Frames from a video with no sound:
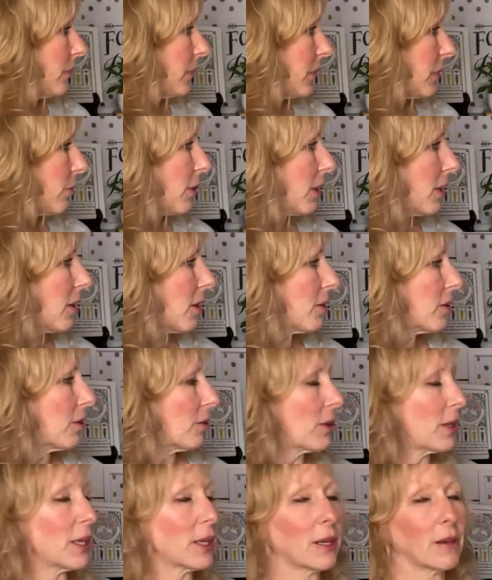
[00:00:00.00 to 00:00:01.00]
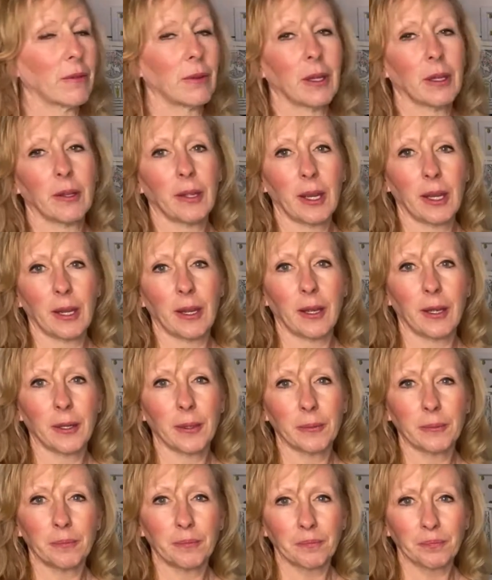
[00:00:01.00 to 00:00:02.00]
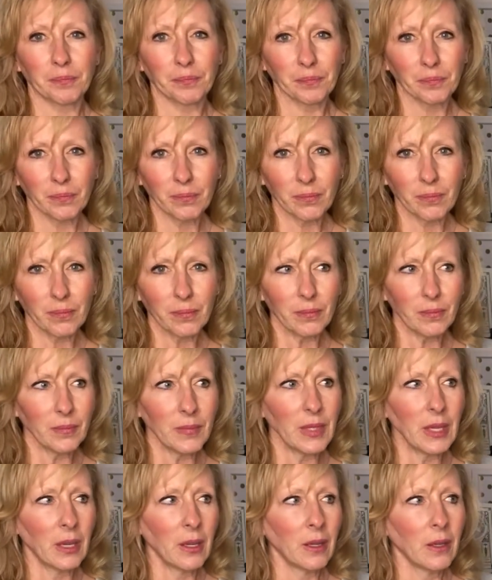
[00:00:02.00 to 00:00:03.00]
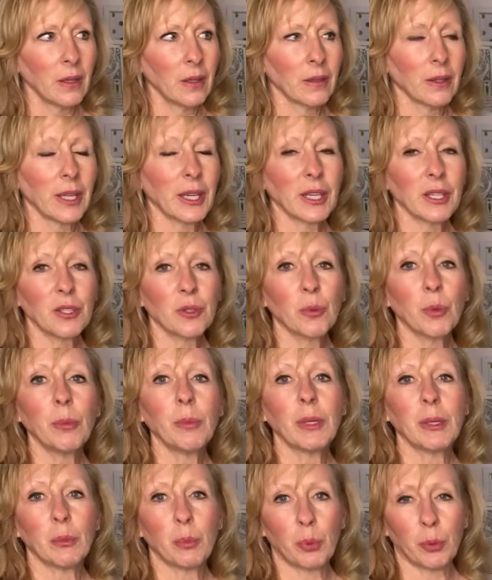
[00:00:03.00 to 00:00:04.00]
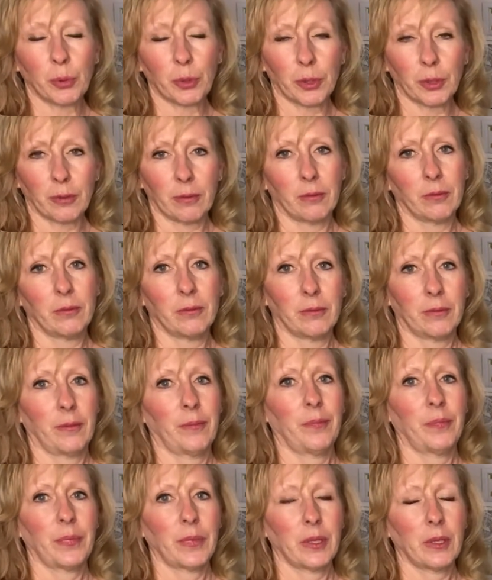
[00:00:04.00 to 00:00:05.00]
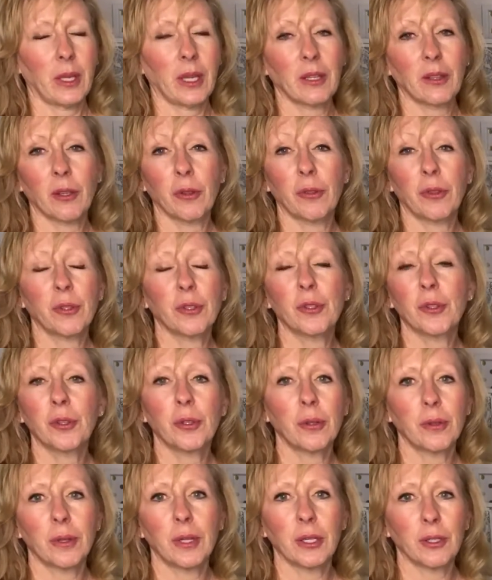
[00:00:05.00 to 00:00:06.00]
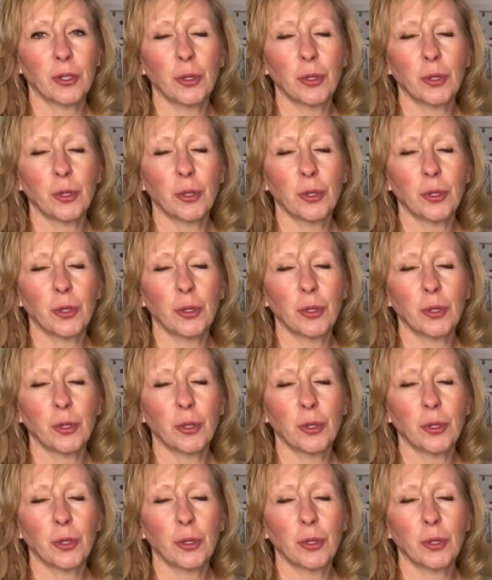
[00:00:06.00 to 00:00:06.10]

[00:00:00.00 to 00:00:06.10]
You can also think of it like a swimming pool. It's like the